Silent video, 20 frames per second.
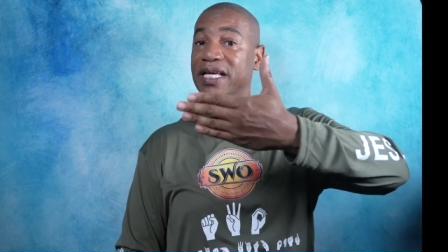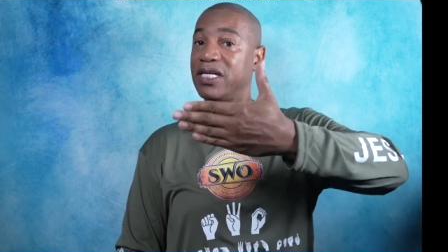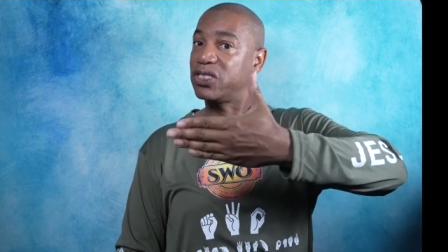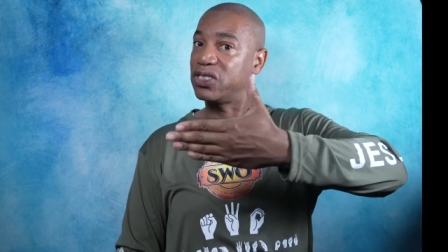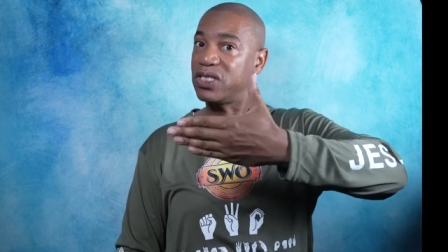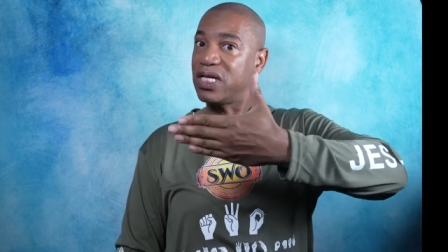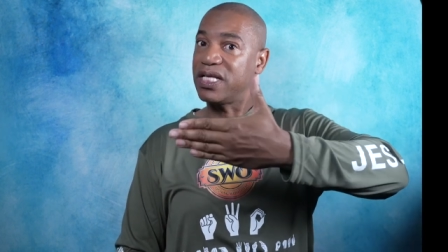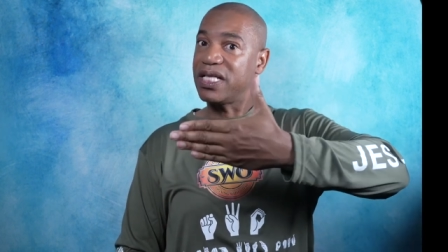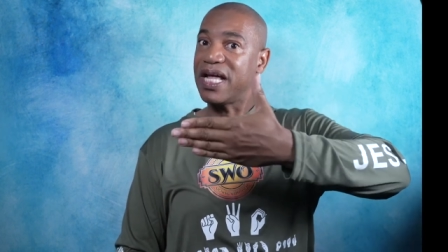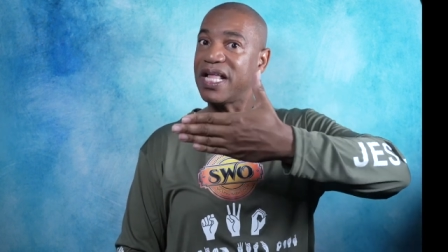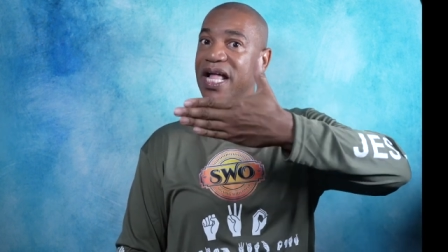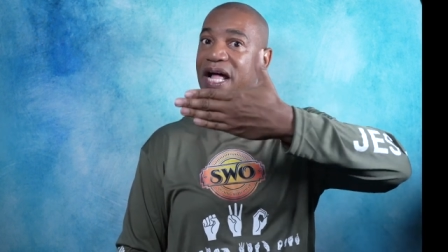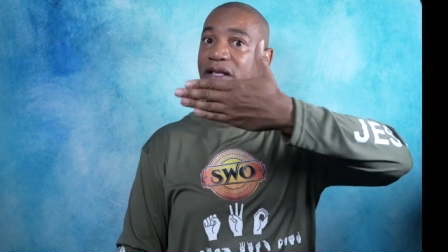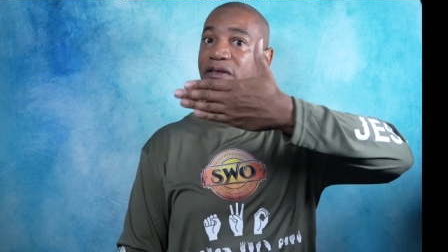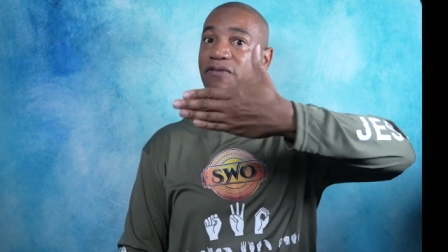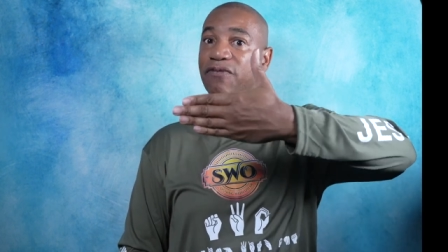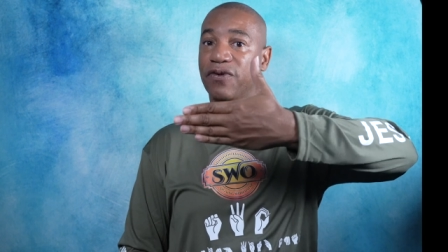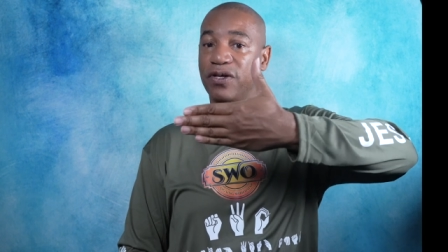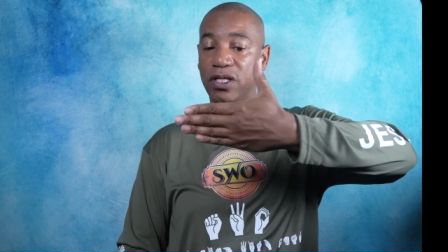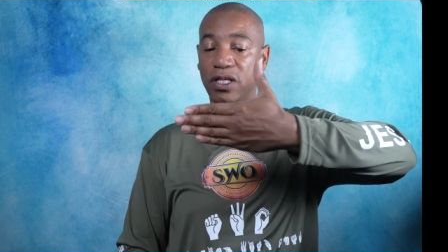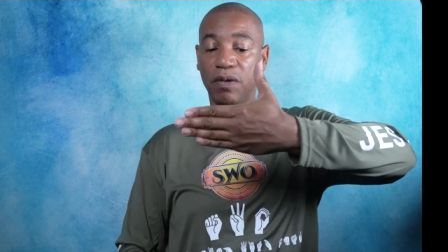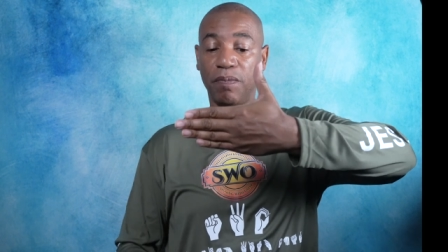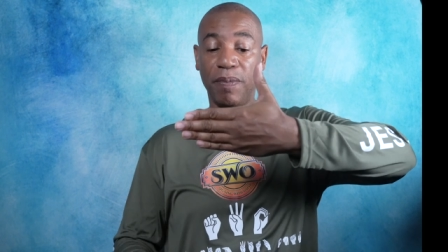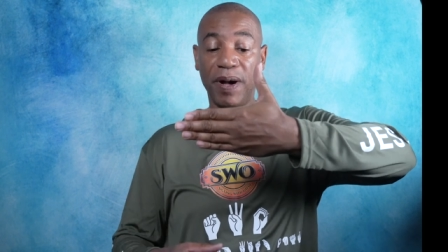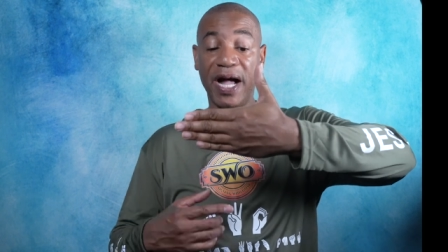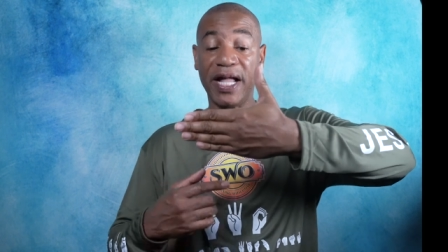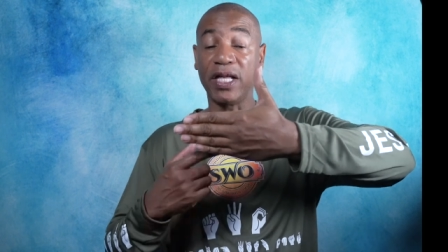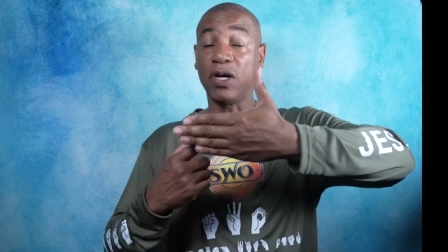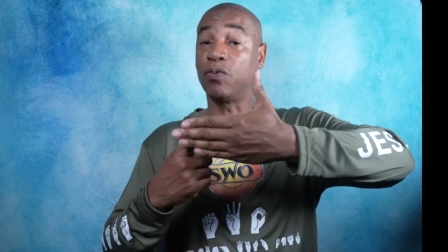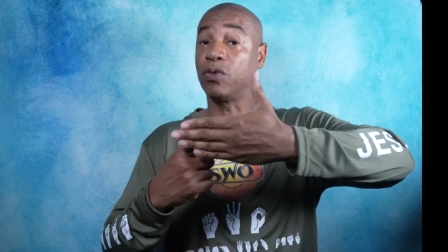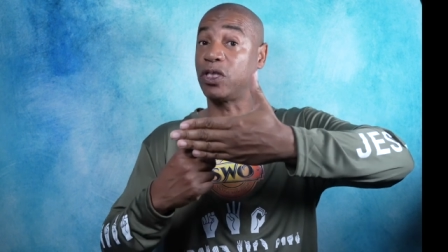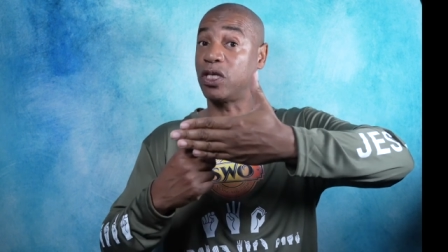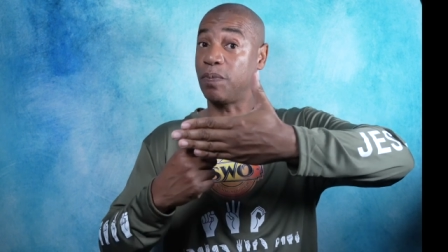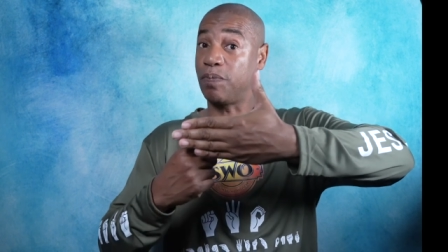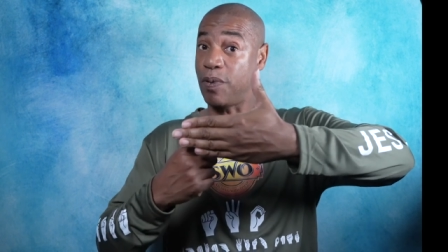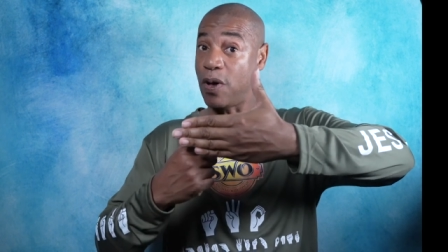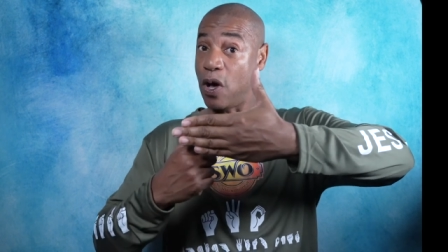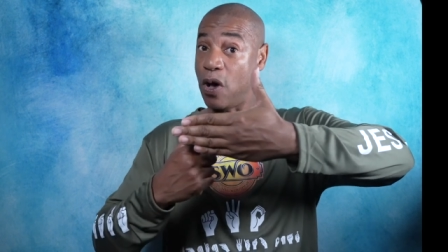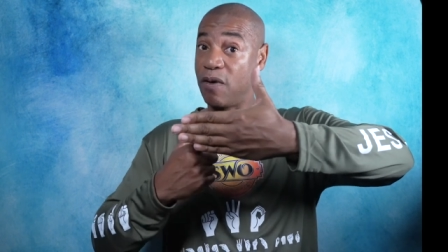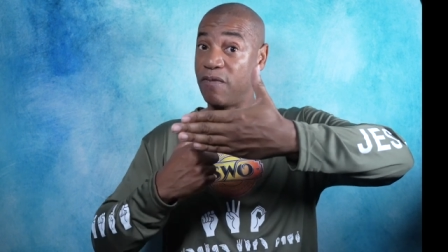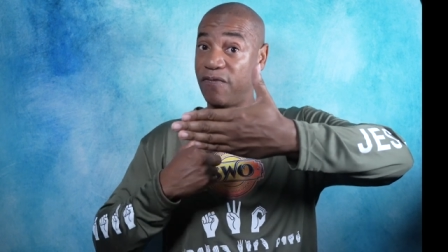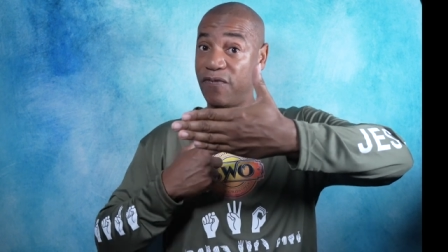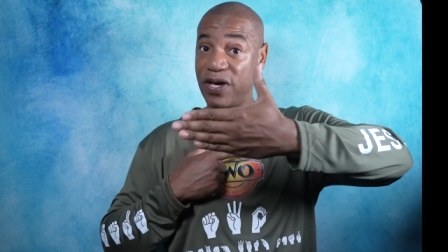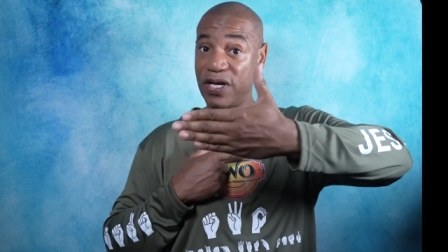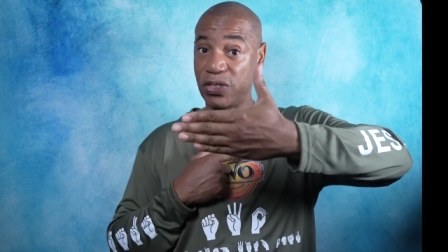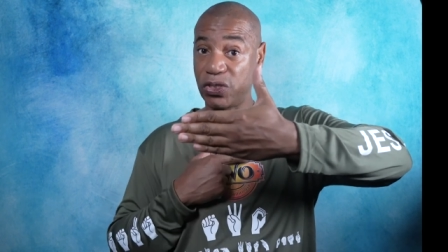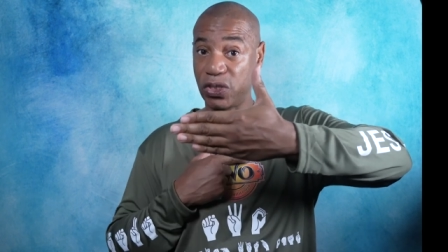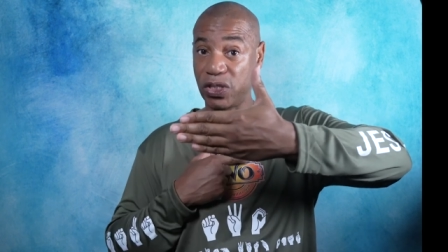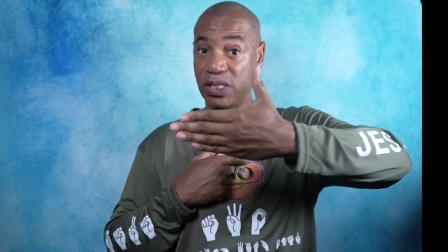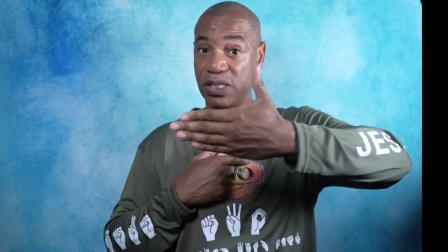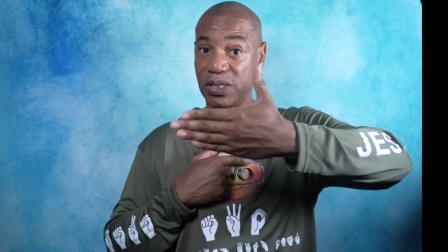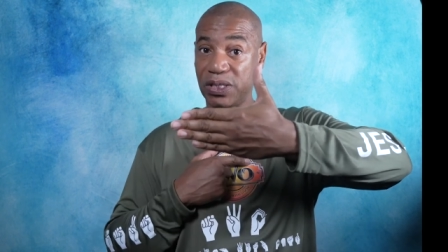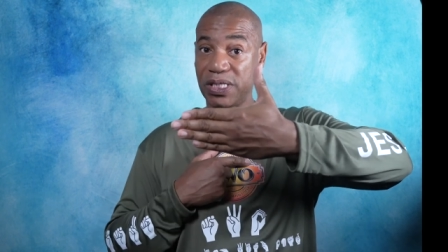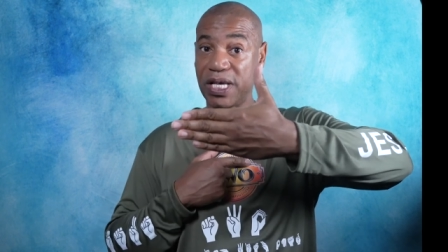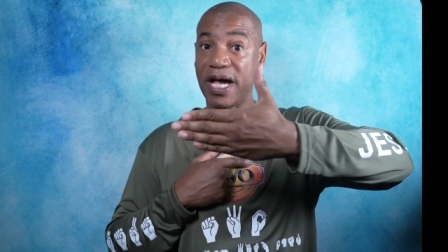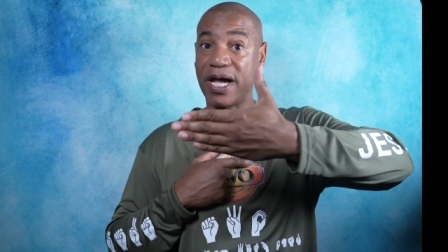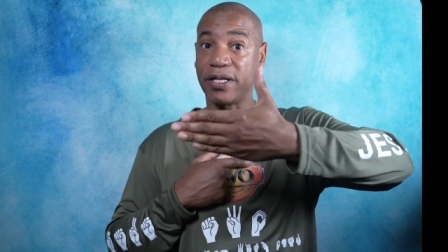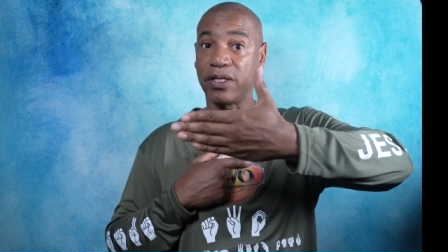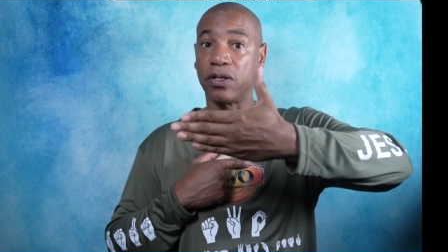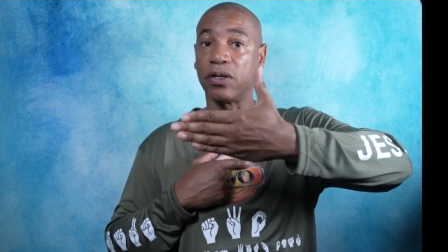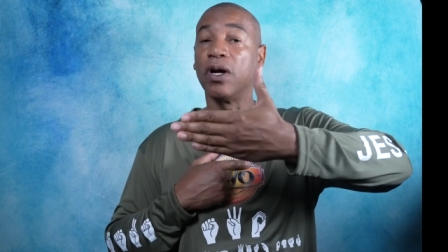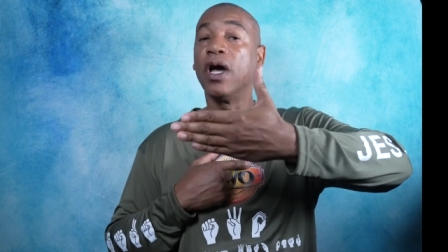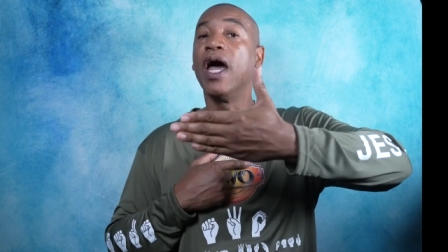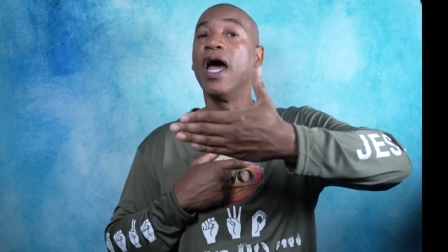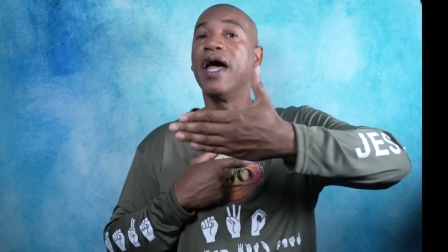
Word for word: extend that out in front of the body with the palm facing the signer.